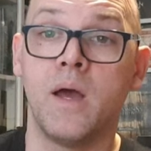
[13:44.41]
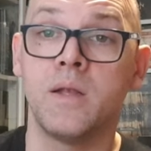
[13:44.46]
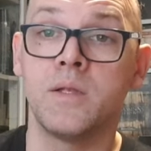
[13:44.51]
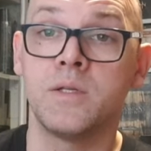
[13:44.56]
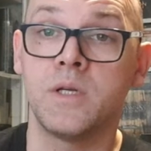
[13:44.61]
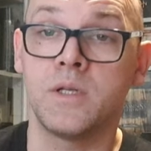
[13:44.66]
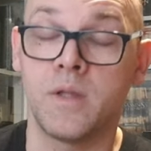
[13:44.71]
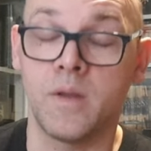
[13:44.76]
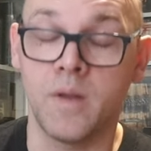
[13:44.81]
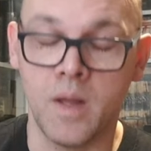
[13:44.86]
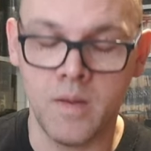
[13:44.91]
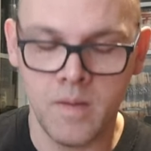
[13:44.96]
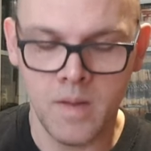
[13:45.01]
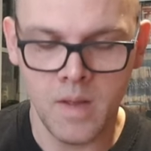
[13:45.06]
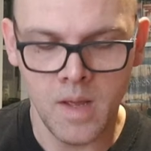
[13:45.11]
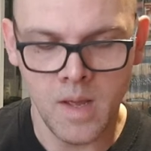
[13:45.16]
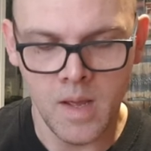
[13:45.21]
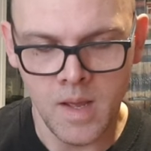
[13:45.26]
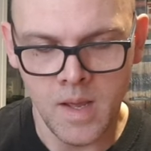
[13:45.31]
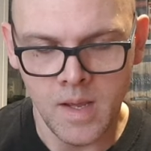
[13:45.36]
guns, I don't know.
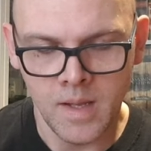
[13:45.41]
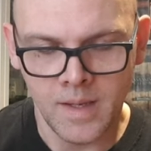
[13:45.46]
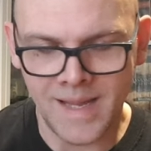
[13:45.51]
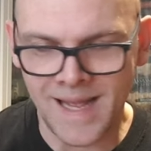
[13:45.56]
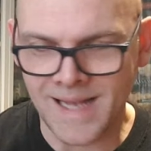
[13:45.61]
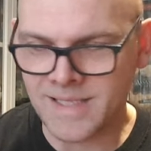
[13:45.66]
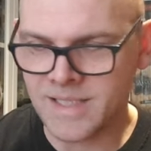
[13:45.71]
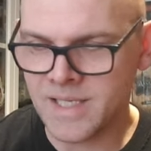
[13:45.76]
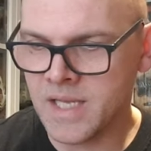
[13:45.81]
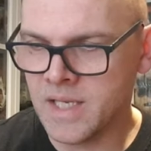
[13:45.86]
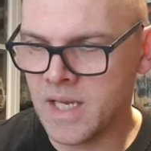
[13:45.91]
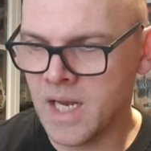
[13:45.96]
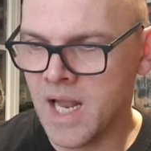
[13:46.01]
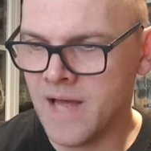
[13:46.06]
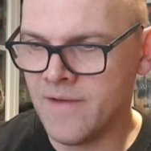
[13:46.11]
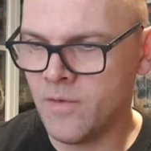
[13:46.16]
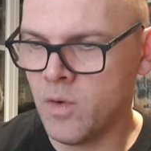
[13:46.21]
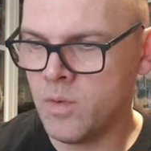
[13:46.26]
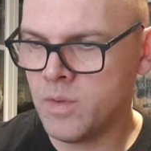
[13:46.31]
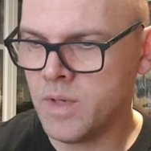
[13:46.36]
Get to the end of the
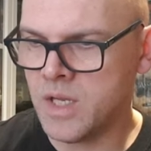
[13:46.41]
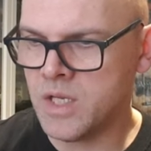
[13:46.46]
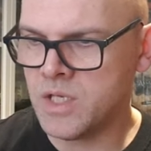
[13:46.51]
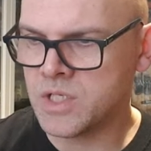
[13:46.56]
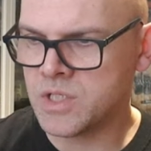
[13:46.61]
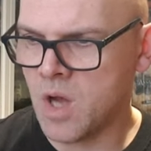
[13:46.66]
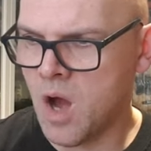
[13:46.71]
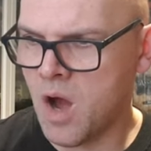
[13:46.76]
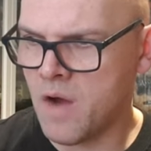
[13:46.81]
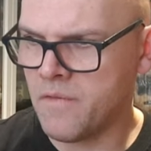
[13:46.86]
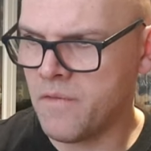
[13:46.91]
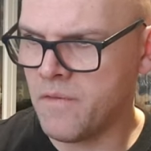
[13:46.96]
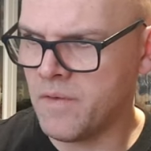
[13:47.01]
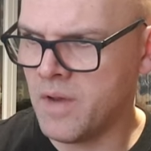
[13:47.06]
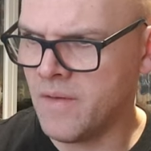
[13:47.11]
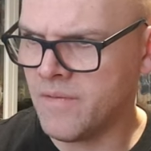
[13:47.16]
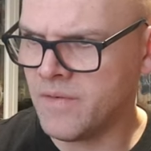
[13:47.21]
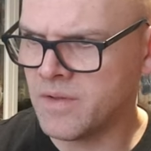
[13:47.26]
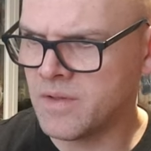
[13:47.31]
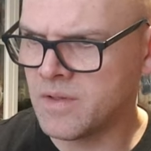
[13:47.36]
level, then you start off
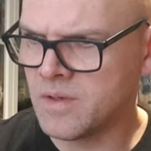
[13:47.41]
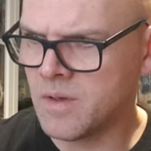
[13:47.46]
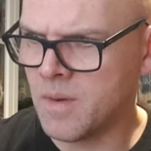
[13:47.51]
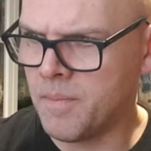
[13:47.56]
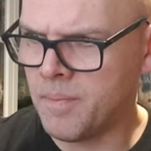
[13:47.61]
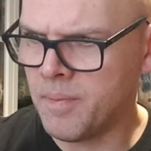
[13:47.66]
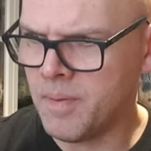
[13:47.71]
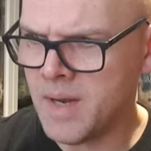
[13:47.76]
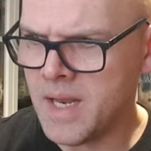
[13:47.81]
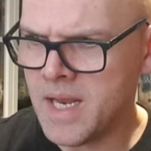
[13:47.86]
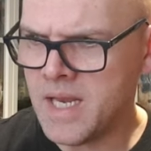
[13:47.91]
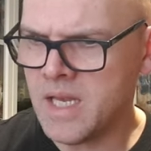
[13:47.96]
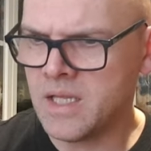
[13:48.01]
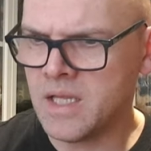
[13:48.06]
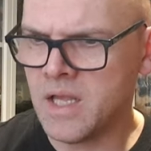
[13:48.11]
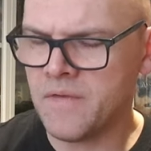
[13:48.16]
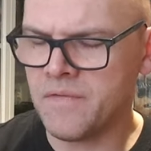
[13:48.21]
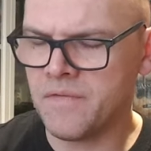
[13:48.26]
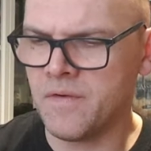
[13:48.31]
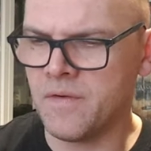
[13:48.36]
with another completely
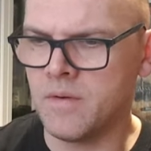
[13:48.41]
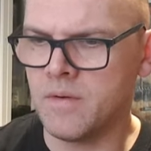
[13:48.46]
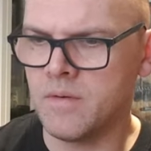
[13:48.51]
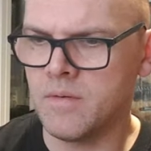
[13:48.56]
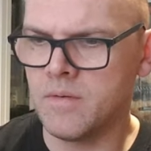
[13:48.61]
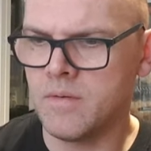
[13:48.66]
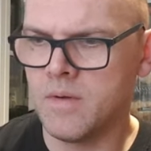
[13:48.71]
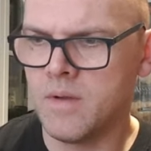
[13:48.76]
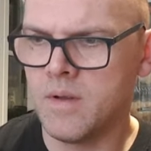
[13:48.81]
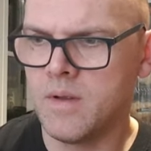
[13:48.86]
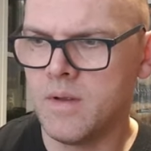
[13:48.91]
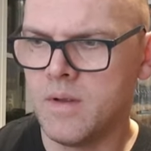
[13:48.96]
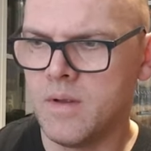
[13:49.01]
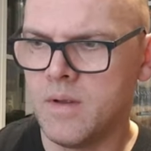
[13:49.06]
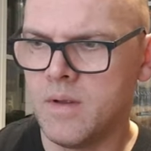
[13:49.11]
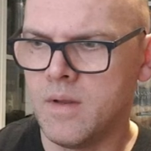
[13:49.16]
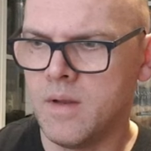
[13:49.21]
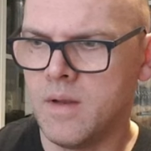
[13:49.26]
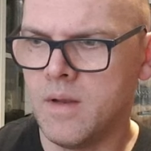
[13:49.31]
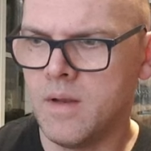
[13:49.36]
different...
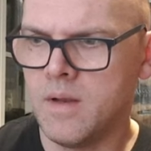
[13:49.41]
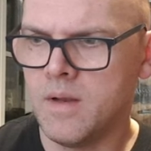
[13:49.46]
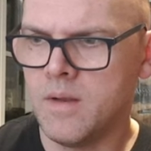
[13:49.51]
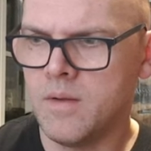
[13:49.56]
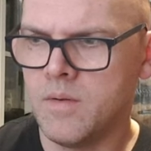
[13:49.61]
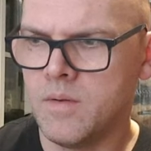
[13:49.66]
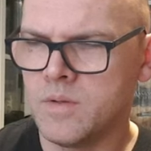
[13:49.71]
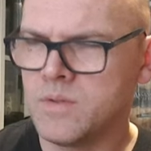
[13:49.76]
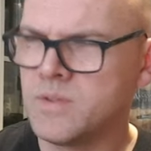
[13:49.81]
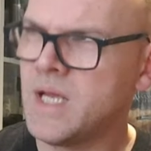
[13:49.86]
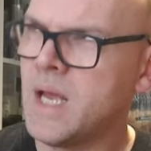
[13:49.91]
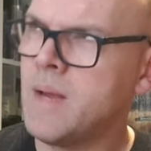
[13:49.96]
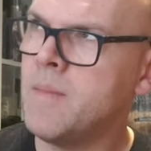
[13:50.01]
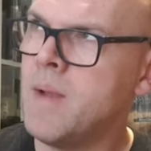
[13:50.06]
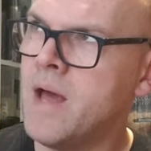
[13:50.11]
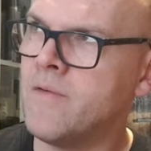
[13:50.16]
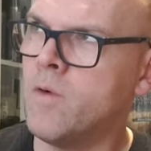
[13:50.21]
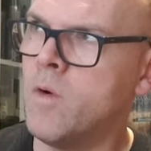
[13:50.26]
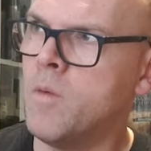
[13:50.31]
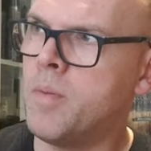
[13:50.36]
Same
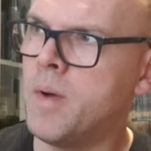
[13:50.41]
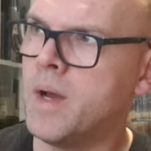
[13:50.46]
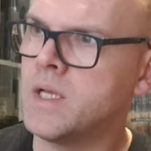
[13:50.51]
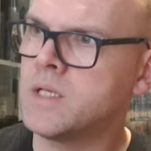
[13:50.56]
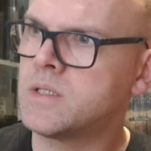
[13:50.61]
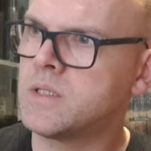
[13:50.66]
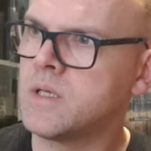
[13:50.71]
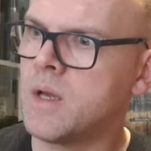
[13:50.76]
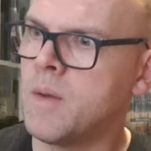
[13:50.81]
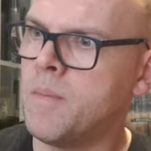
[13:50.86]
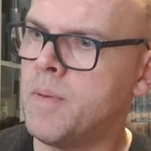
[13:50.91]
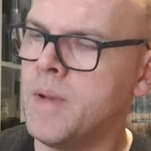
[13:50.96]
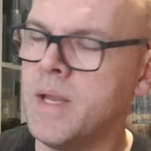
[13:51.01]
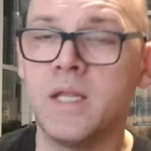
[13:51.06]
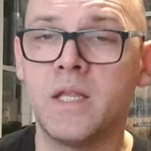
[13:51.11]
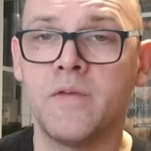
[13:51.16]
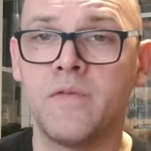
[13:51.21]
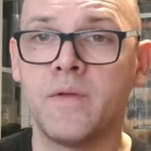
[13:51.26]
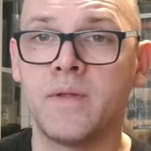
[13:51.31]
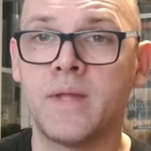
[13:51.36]
level, but it's completely
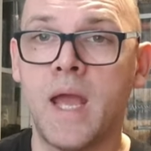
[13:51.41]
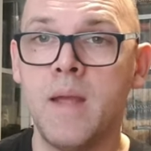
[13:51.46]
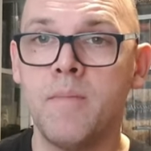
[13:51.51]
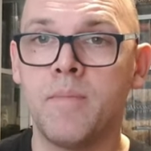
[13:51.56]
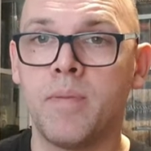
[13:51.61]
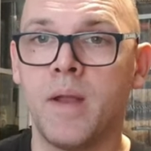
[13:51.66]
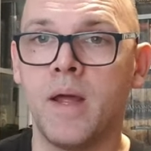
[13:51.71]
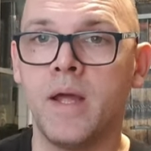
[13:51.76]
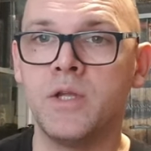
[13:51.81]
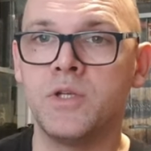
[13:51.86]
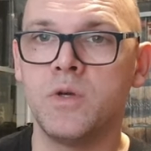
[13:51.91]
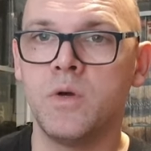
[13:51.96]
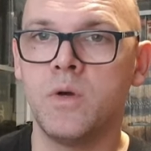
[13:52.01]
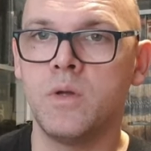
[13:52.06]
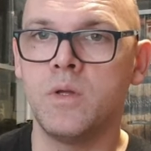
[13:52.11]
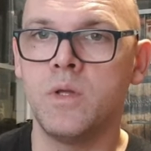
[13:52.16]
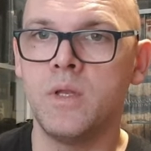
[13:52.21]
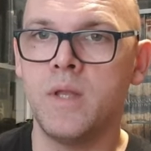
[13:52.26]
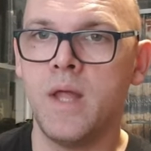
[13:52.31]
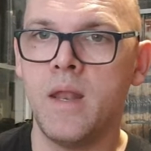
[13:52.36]
different gameplay. You're
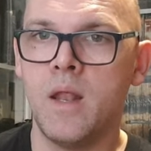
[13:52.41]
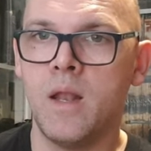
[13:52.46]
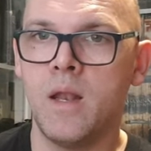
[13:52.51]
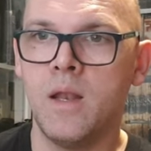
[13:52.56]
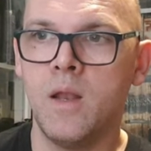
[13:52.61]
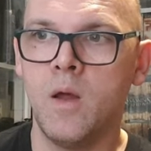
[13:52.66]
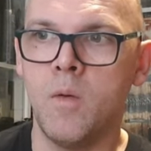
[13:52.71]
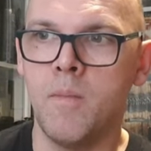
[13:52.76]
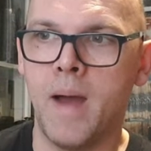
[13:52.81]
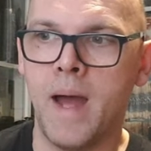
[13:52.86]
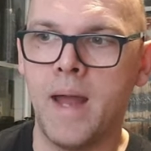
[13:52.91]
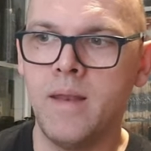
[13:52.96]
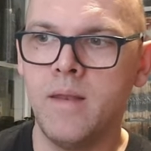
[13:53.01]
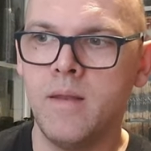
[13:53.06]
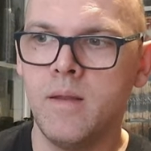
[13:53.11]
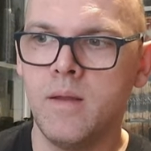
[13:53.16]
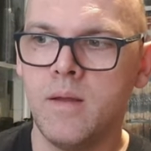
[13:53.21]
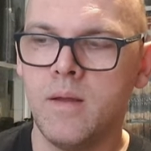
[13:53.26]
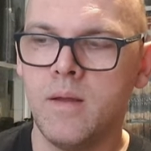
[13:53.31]
then a little man